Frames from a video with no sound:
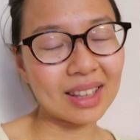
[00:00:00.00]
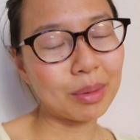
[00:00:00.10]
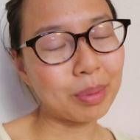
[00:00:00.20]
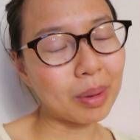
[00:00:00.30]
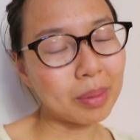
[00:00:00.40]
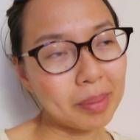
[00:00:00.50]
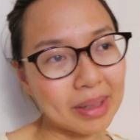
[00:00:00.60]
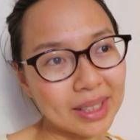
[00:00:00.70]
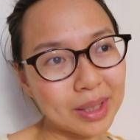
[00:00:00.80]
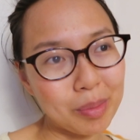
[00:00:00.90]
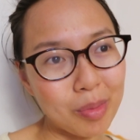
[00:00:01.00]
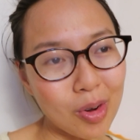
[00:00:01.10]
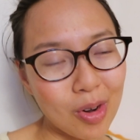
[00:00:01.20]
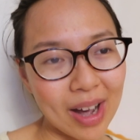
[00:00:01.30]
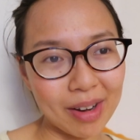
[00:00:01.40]
The problem is, the
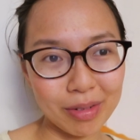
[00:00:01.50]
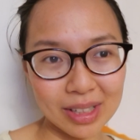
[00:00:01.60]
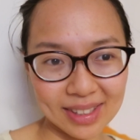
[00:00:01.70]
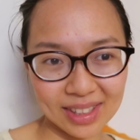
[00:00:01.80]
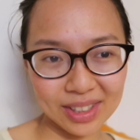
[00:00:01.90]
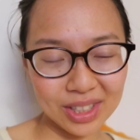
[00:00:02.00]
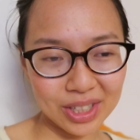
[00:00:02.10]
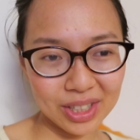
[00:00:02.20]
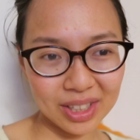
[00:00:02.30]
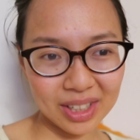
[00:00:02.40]
more I research,